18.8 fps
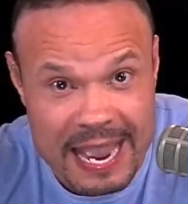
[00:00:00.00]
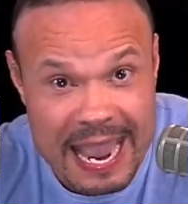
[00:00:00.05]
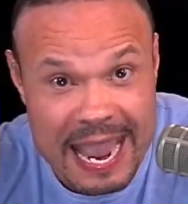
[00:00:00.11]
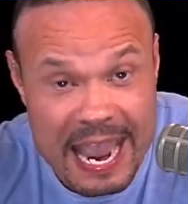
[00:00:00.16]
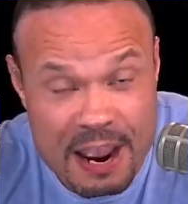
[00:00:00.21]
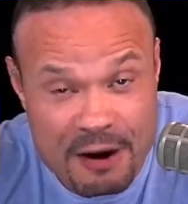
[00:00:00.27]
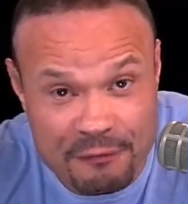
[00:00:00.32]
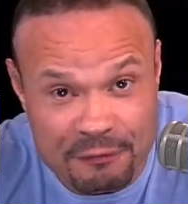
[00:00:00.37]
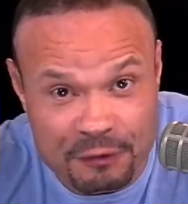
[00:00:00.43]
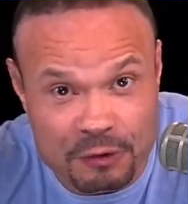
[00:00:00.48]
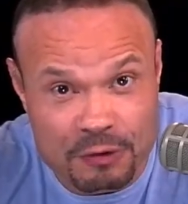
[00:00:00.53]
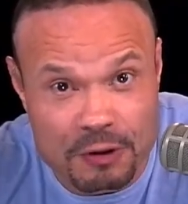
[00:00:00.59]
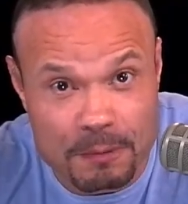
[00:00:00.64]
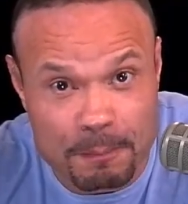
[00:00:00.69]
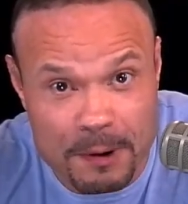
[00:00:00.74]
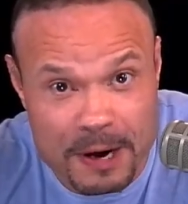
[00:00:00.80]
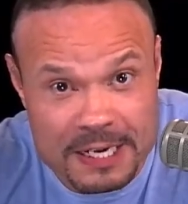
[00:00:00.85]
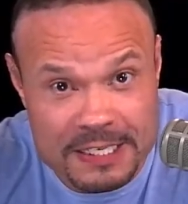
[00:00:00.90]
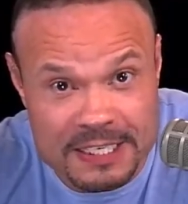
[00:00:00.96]
After the
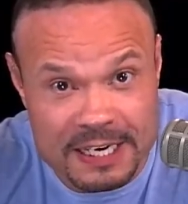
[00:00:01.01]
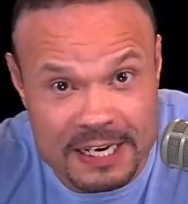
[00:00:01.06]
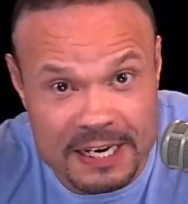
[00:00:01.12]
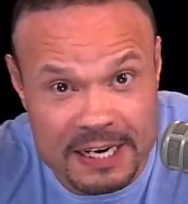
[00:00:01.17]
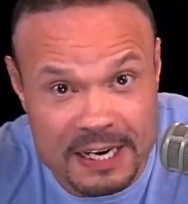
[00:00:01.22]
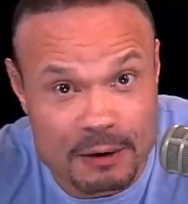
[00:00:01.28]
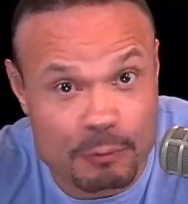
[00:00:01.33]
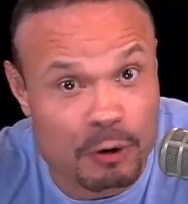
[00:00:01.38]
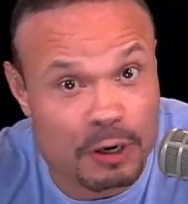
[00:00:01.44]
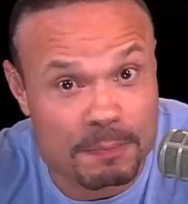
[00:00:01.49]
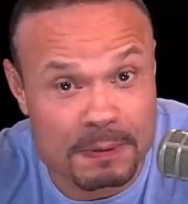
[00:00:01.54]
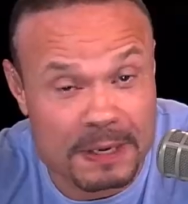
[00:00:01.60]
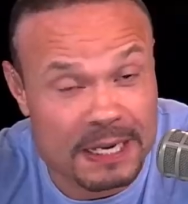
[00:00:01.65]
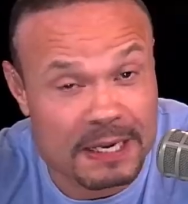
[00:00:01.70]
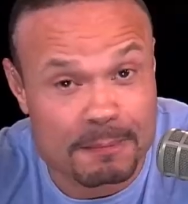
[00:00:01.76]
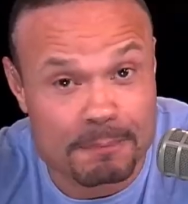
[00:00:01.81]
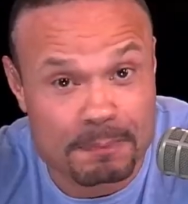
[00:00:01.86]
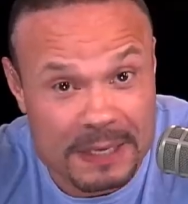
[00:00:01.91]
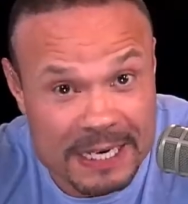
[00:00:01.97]
president would
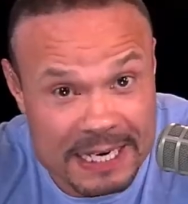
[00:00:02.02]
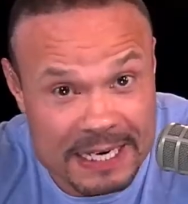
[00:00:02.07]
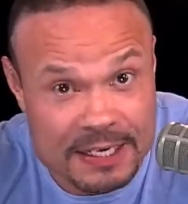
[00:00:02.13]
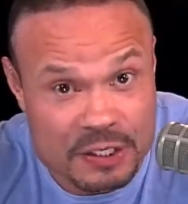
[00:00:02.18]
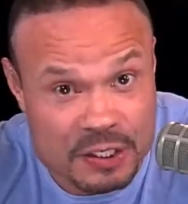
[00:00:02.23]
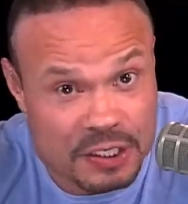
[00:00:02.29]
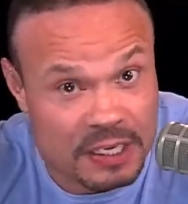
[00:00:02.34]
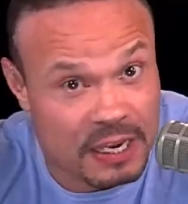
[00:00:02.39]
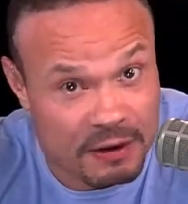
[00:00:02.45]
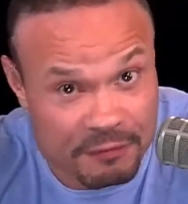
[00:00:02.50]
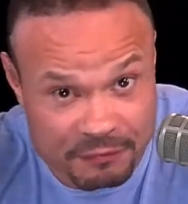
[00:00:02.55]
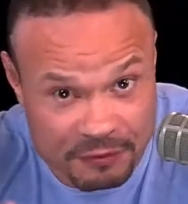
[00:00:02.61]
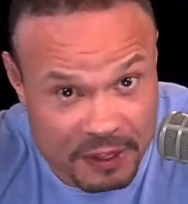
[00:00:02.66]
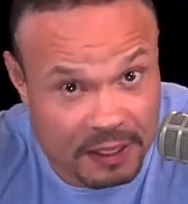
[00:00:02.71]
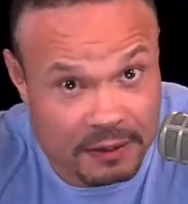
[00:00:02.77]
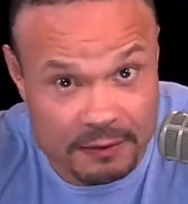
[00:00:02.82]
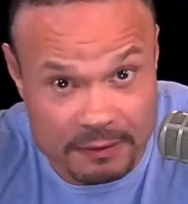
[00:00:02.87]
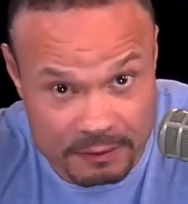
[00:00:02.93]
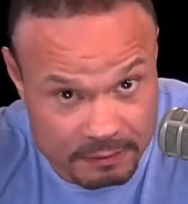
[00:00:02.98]
be impeached, if
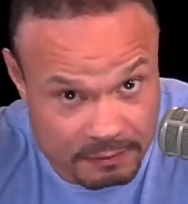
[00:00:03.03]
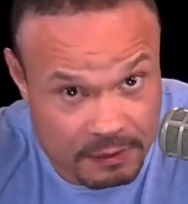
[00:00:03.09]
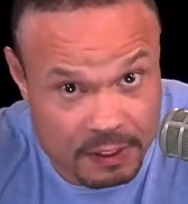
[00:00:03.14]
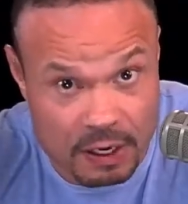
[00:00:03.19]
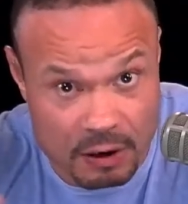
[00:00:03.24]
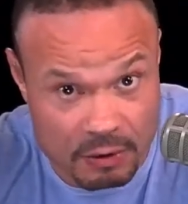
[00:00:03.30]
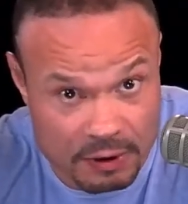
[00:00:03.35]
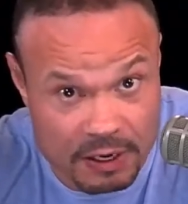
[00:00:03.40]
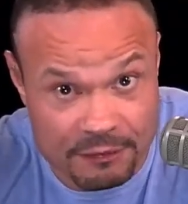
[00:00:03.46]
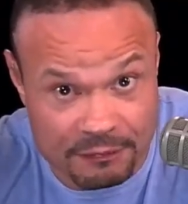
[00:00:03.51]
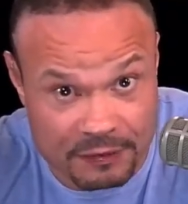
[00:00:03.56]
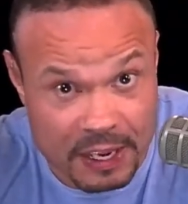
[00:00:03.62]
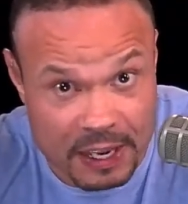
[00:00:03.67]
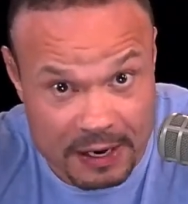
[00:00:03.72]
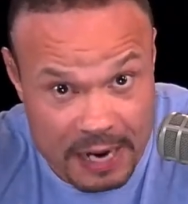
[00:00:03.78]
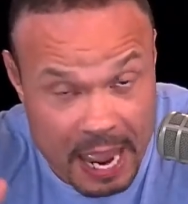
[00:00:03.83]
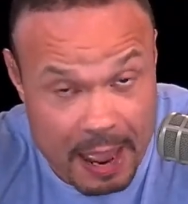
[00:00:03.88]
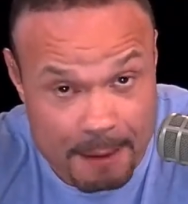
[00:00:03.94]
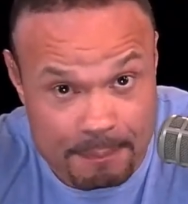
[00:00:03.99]

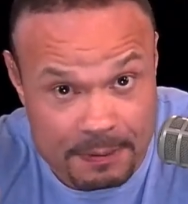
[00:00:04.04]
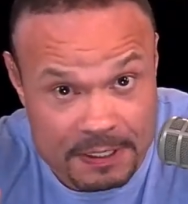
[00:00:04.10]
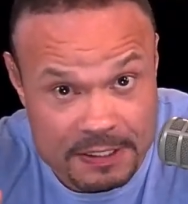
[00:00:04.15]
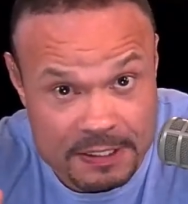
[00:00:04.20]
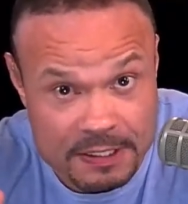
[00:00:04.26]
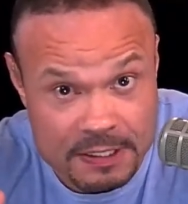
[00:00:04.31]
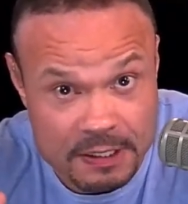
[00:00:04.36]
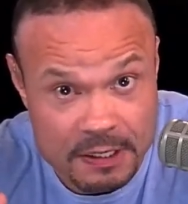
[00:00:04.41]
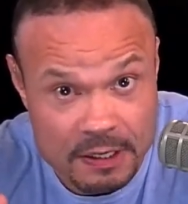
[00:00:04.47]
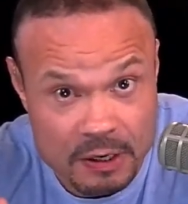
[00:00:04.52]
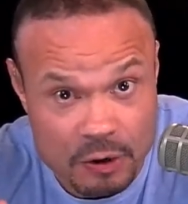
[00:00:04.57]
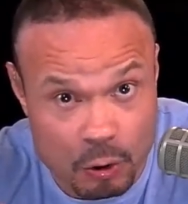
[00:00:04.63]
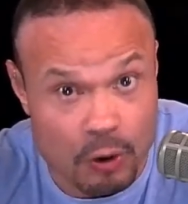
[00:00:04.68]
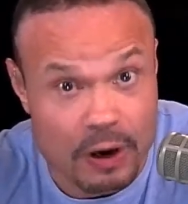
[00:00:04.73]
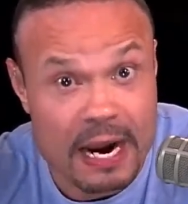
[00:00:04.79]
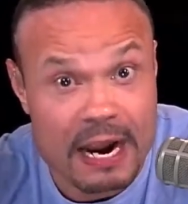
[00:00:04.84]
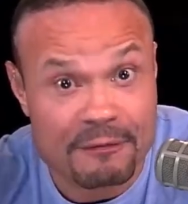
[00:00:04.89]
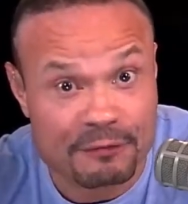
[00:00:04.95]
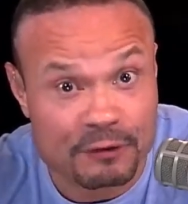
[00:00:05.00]
that happens,
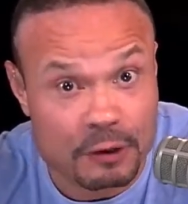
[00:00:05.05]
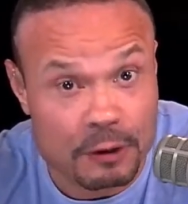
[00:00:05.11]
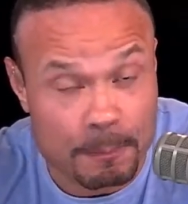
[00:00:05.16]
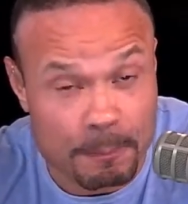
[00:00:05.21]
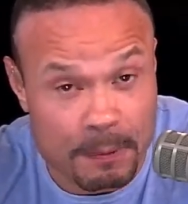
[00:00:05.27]
or after the